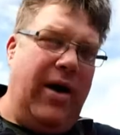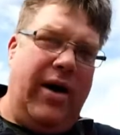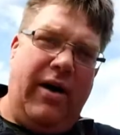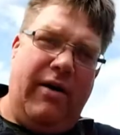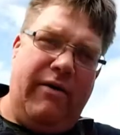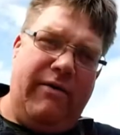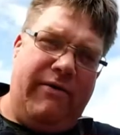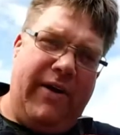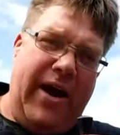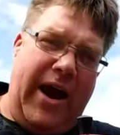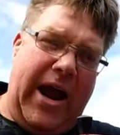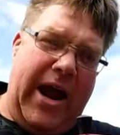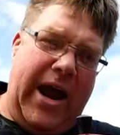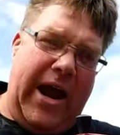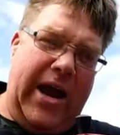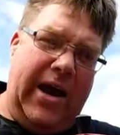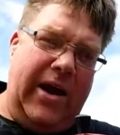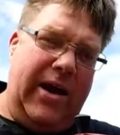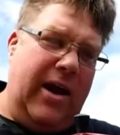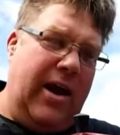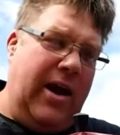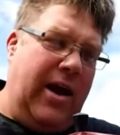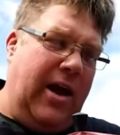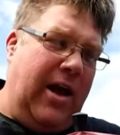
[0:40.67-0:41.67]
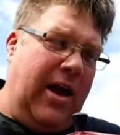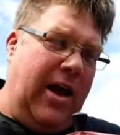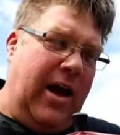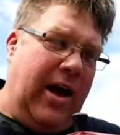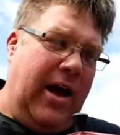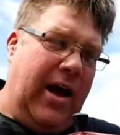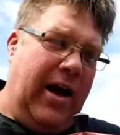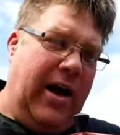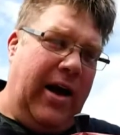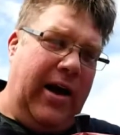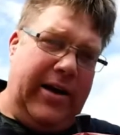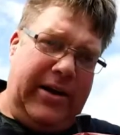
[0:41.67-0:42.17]
a van,
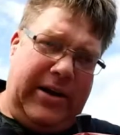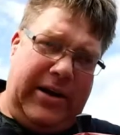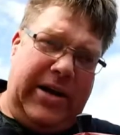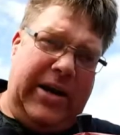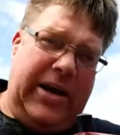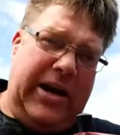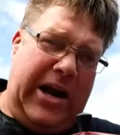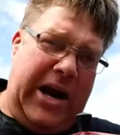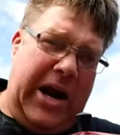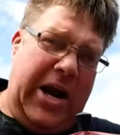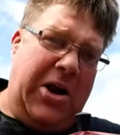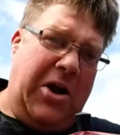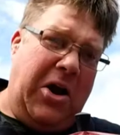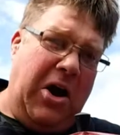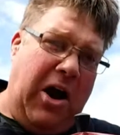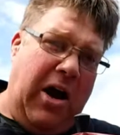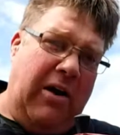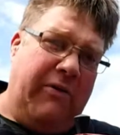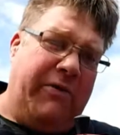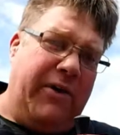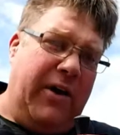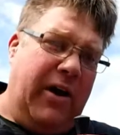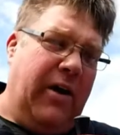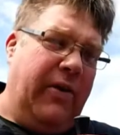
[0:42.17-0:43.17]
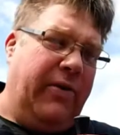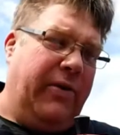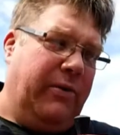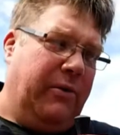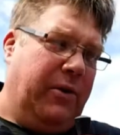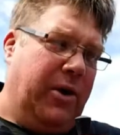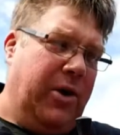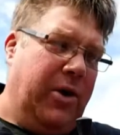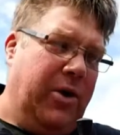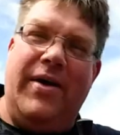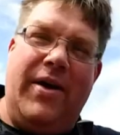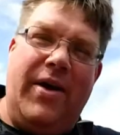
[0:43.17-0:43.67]
uh, you need coffee on the
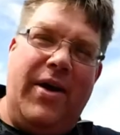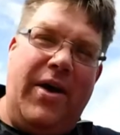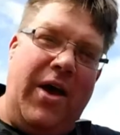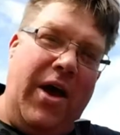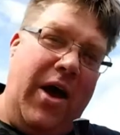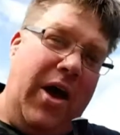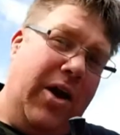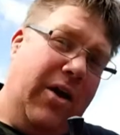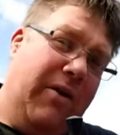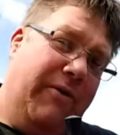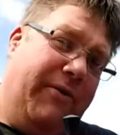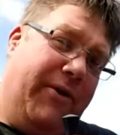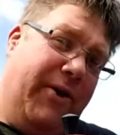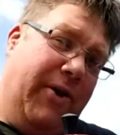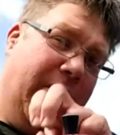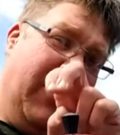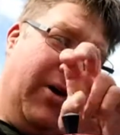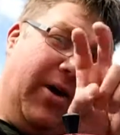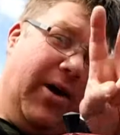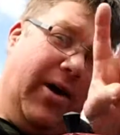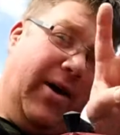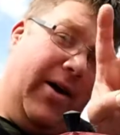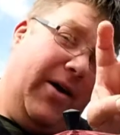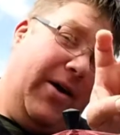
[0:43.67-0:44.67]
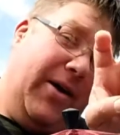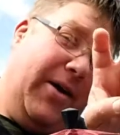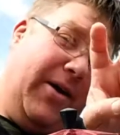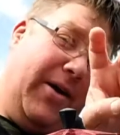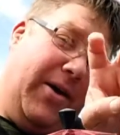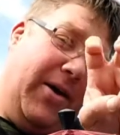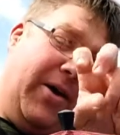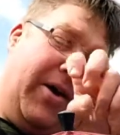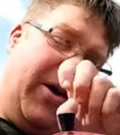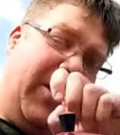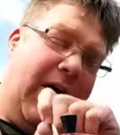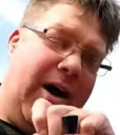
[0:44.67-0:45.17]
road. And if you're a
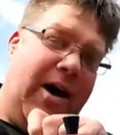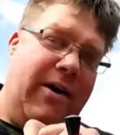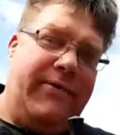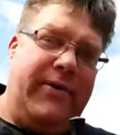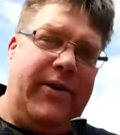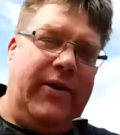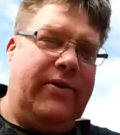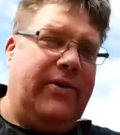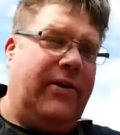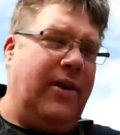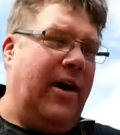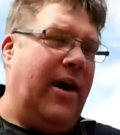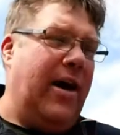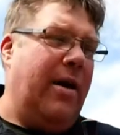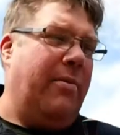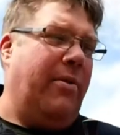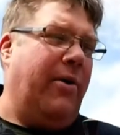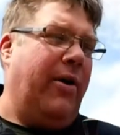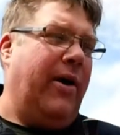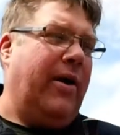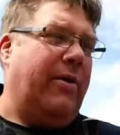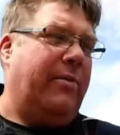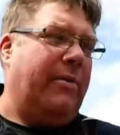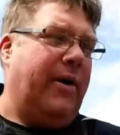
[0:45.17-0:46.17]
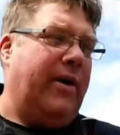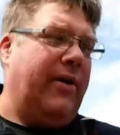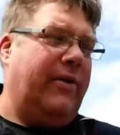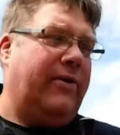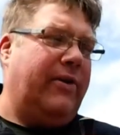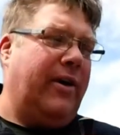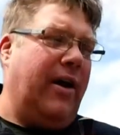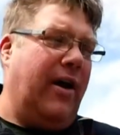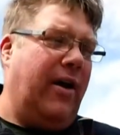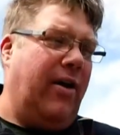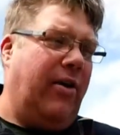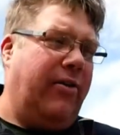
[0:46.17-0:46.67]
coffee snob like
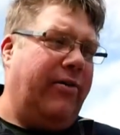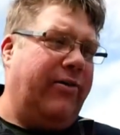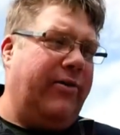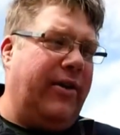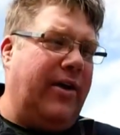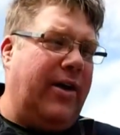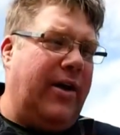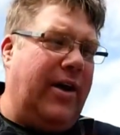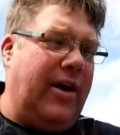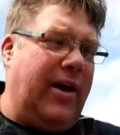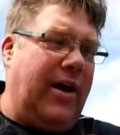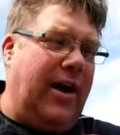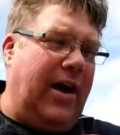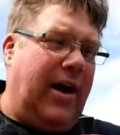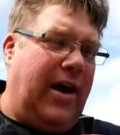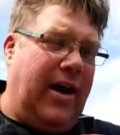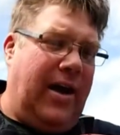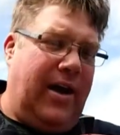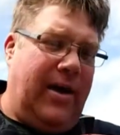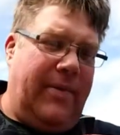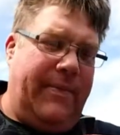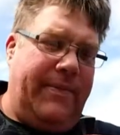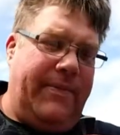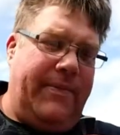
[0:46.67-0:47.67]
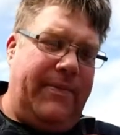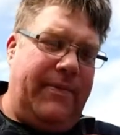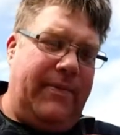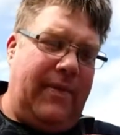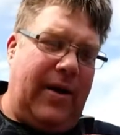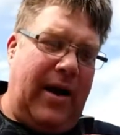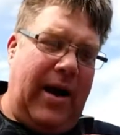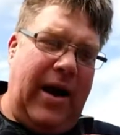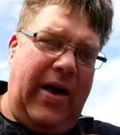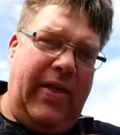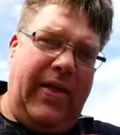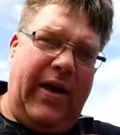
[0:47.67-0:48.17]
myself, um,
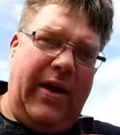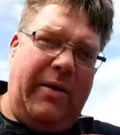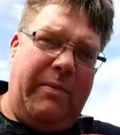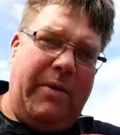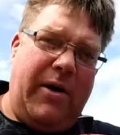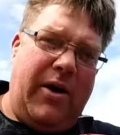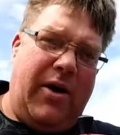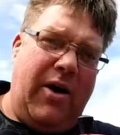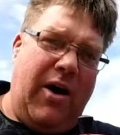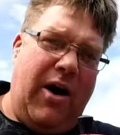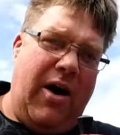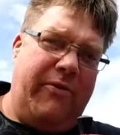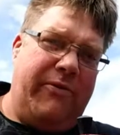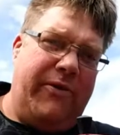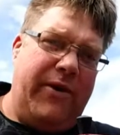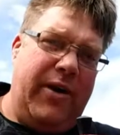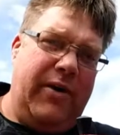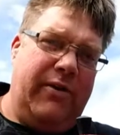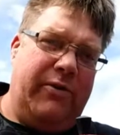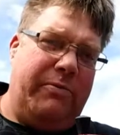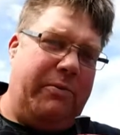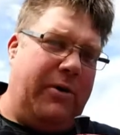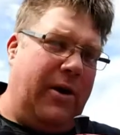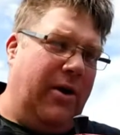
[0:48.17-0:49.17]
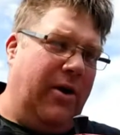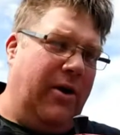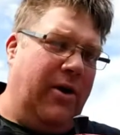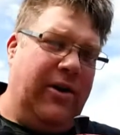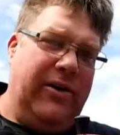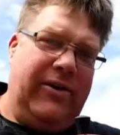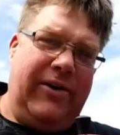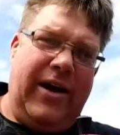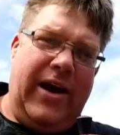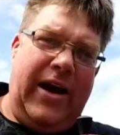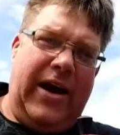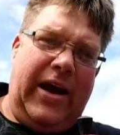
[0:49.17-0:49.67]
I like my coffee as pure
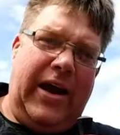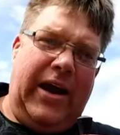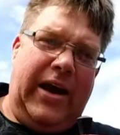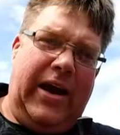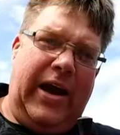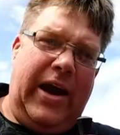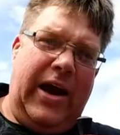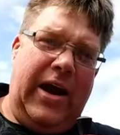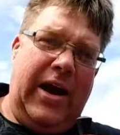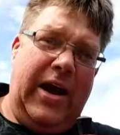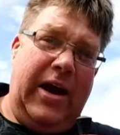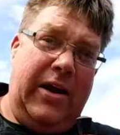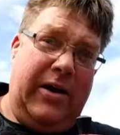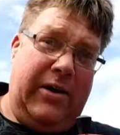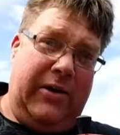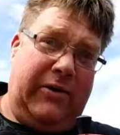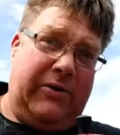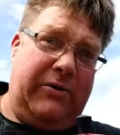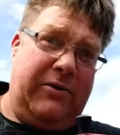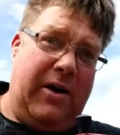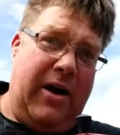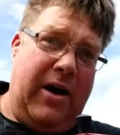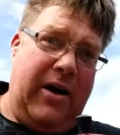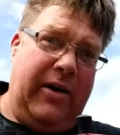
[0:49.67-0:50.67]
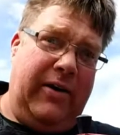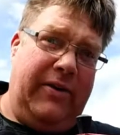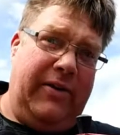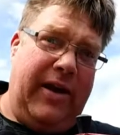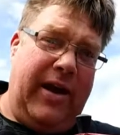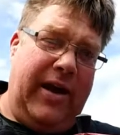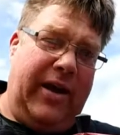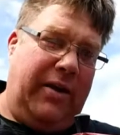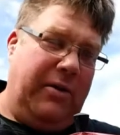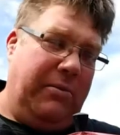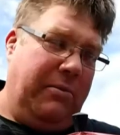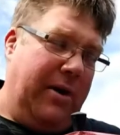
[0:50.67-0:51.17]
as I can get it and as strong as
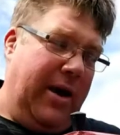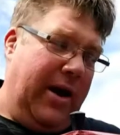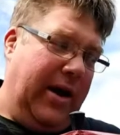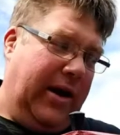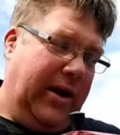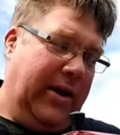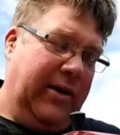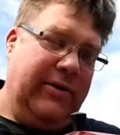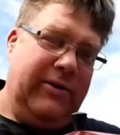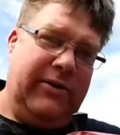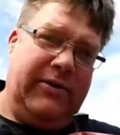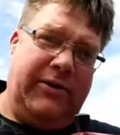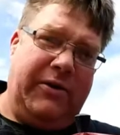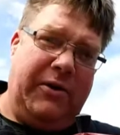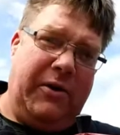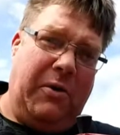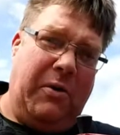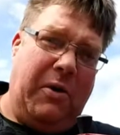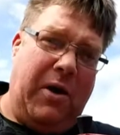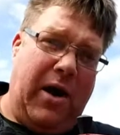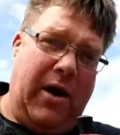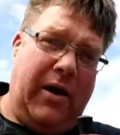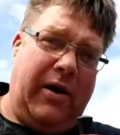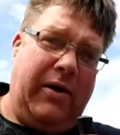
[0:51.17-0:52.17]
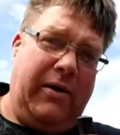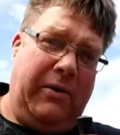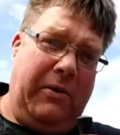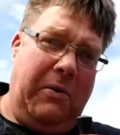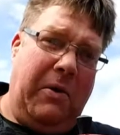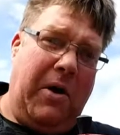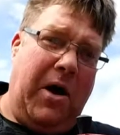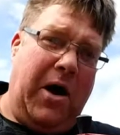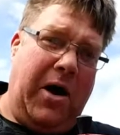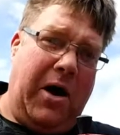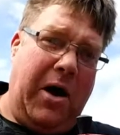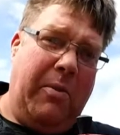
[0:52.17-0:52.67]
I can make it, and still walk
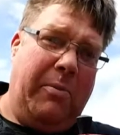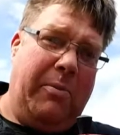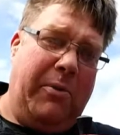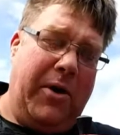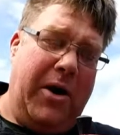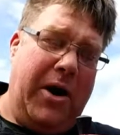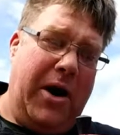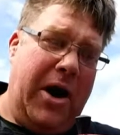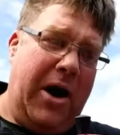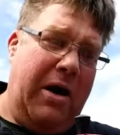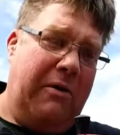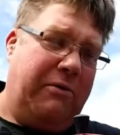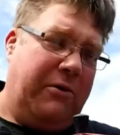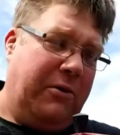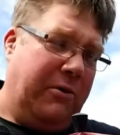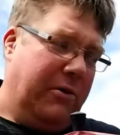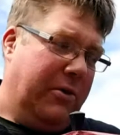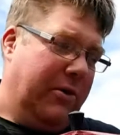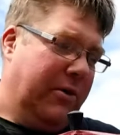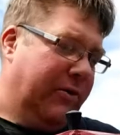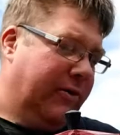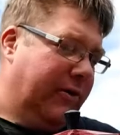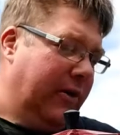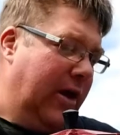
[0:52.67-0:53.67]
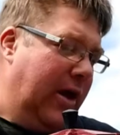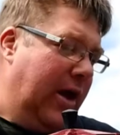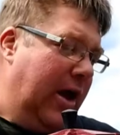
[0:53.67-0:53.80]
walk upright afterwards.